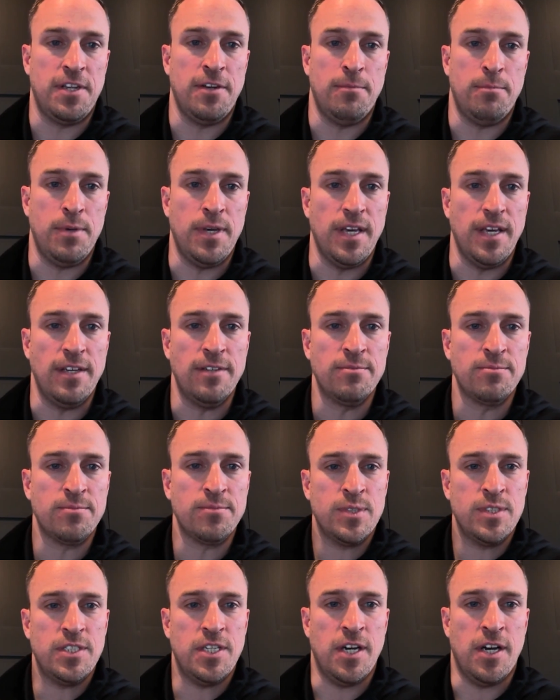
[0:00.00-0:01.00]
can be.
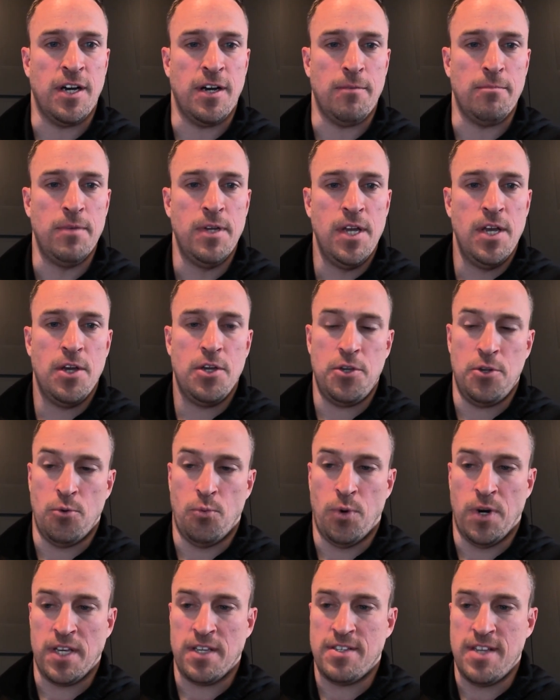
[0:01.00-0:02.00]

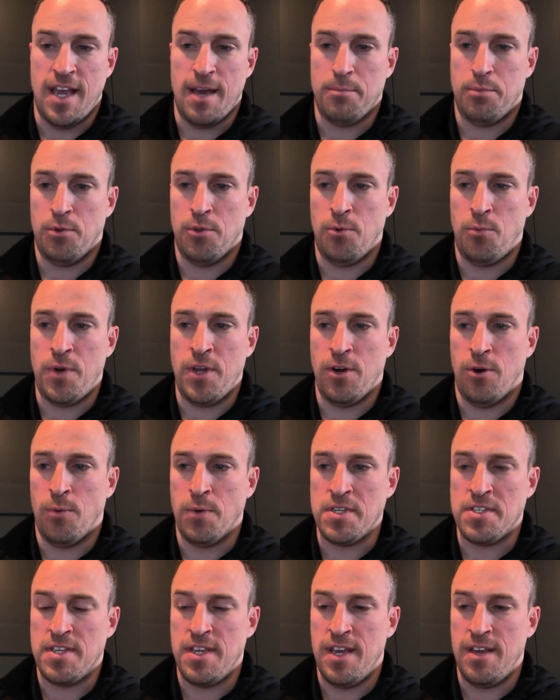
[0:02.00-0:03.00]
One example that we
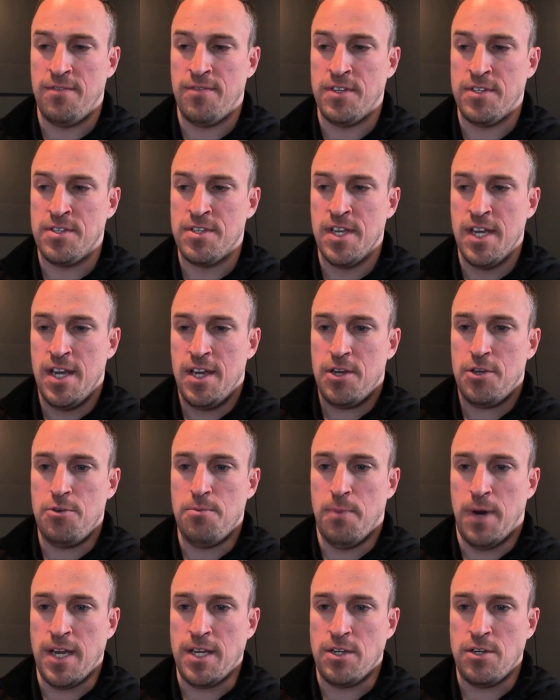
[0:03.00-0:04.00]
always give is, you
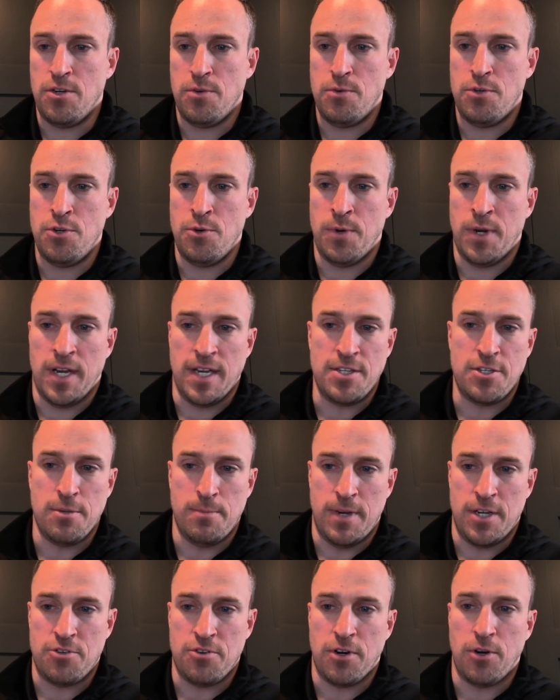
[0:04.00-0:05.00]
might do an
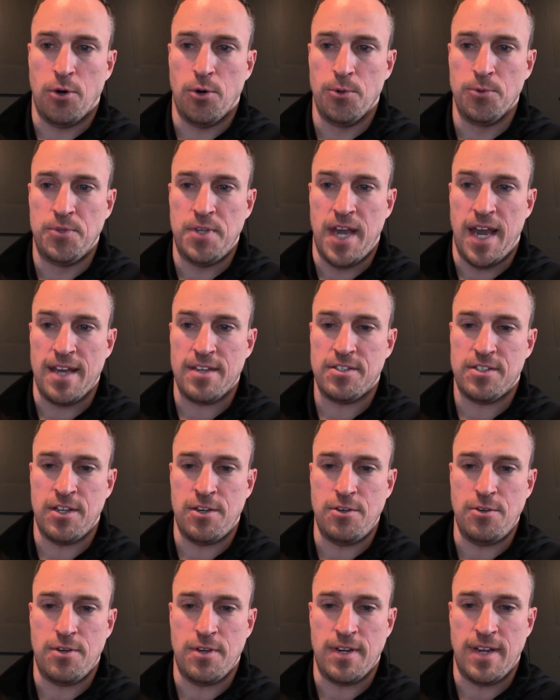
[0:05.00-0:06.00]
isometric hold test
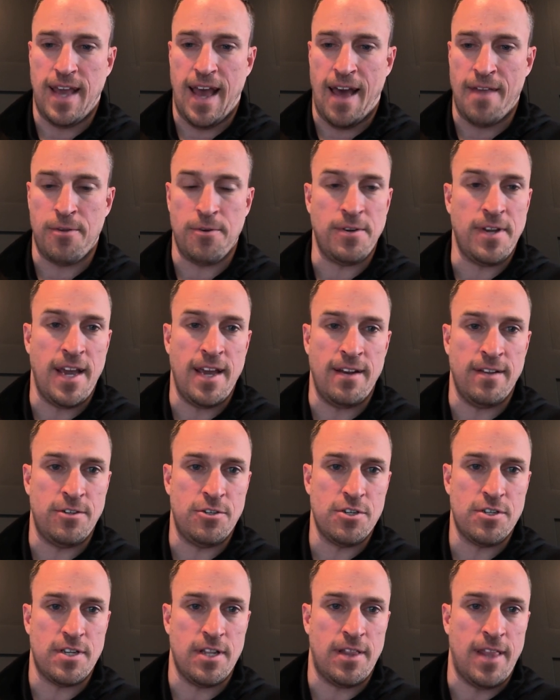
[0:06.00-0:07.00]
and you can gather data
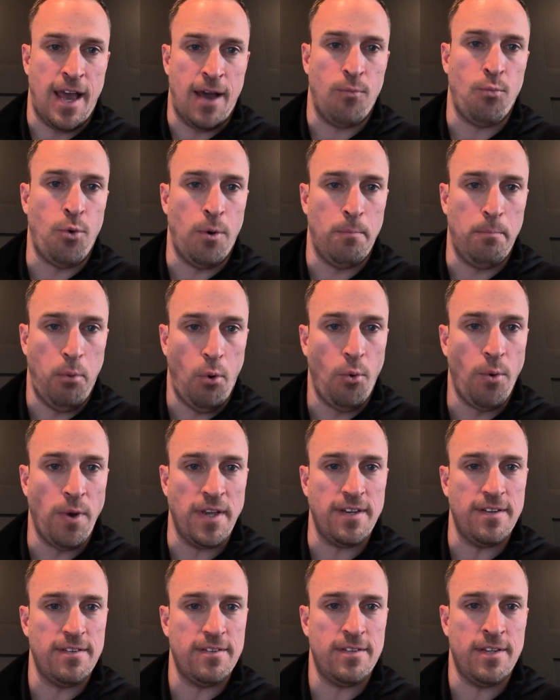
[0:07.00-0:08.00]
just at that one
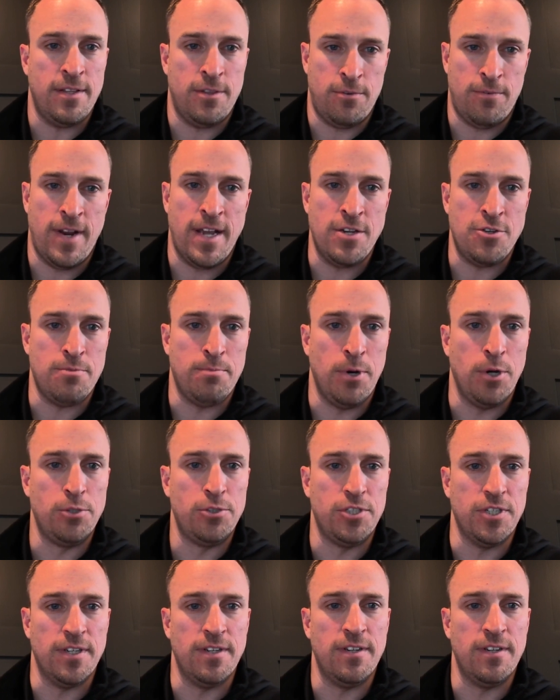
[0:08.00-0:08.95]
point in the range of motion.